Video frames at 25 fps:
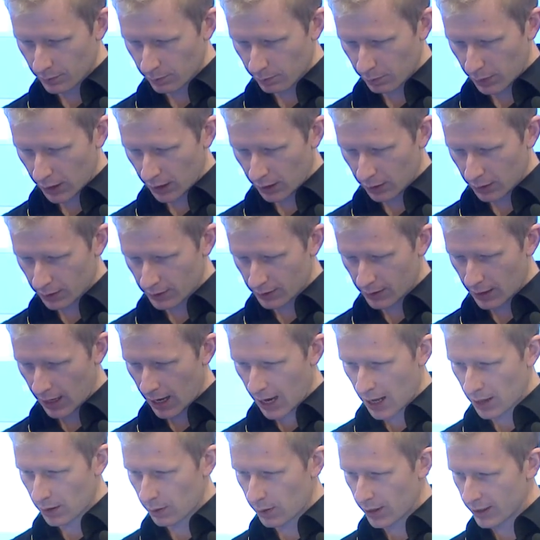because
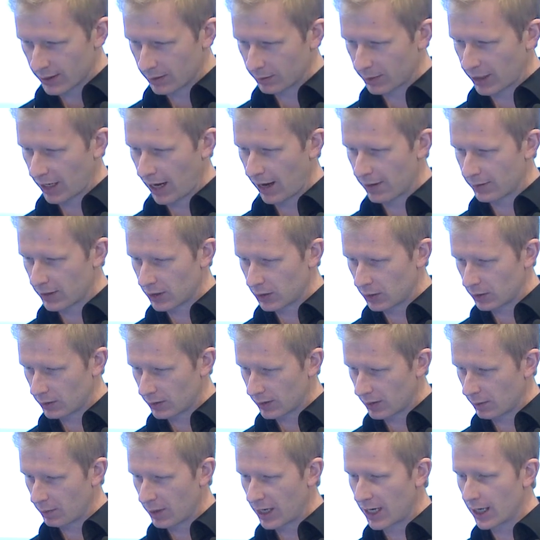otherwise I'm going to have issues
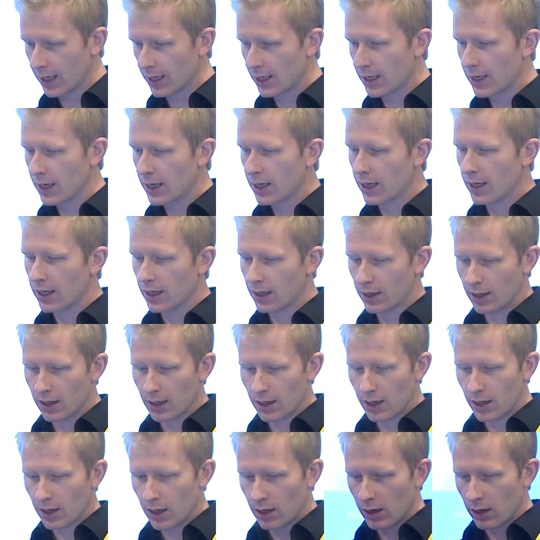in a minute.
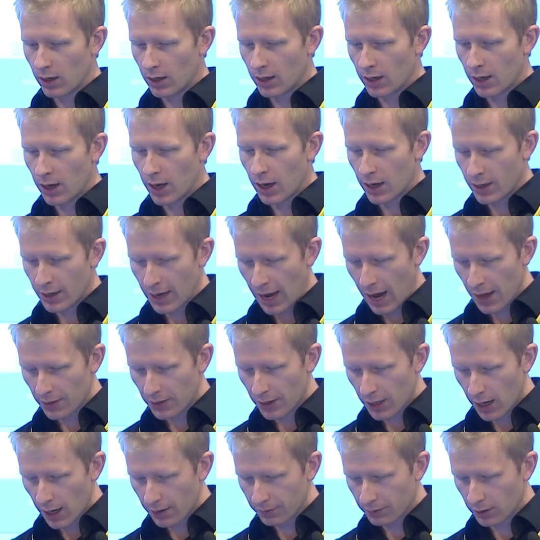Now
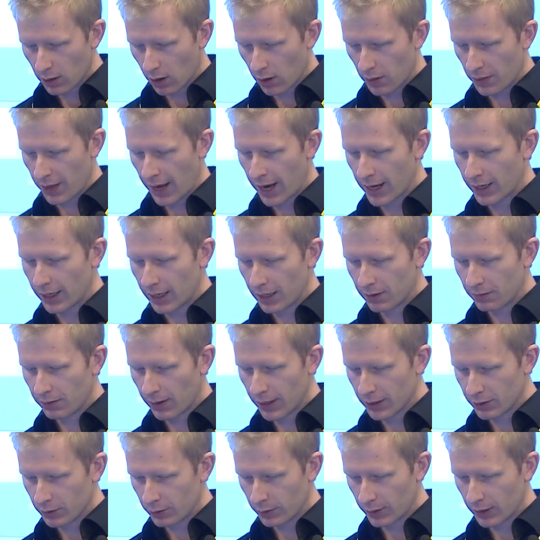that I've got that, if
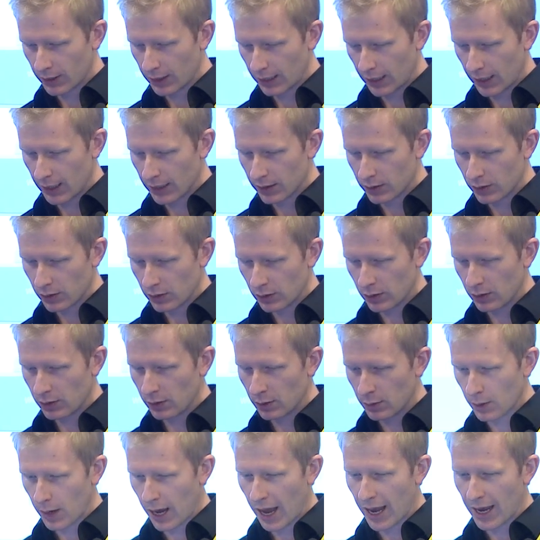I drill
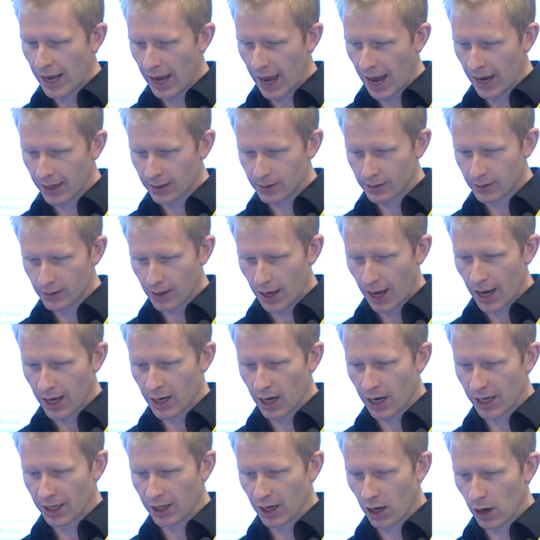into AX and
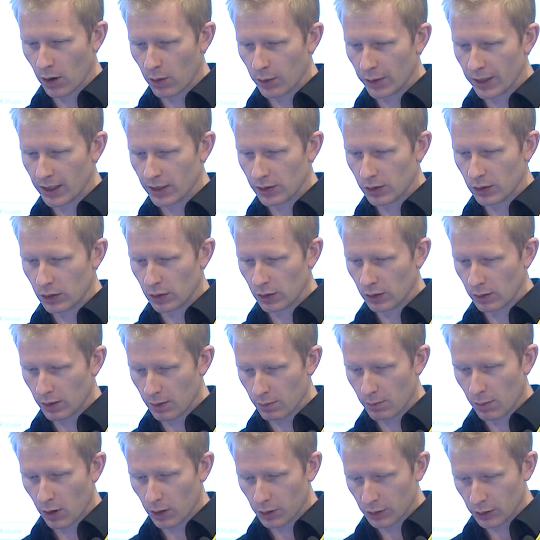I go into the
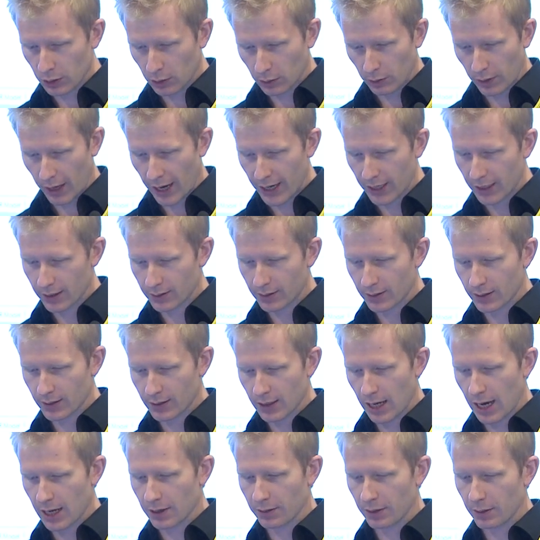module that is the
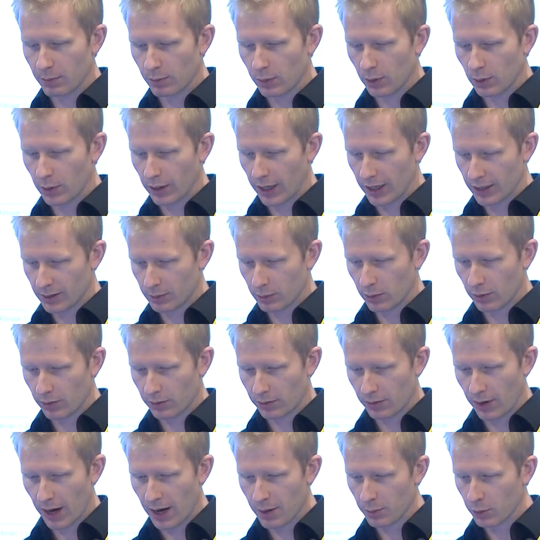data import export
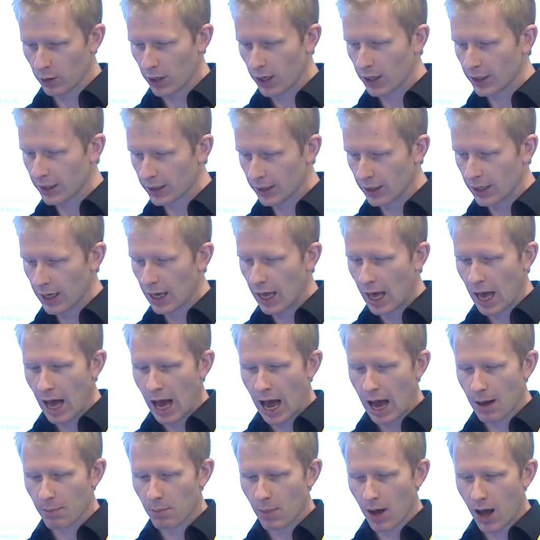framework,
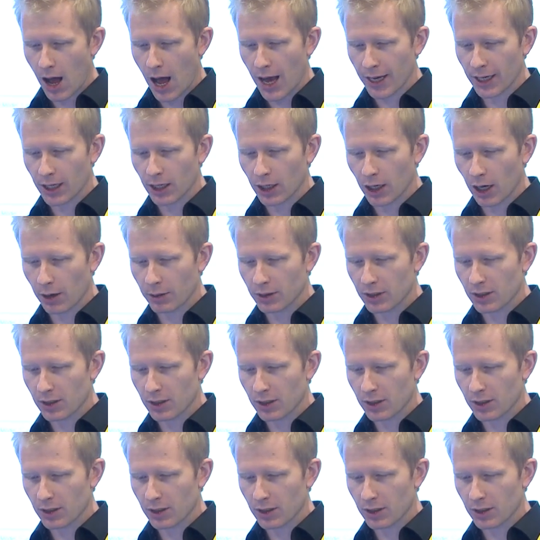I can go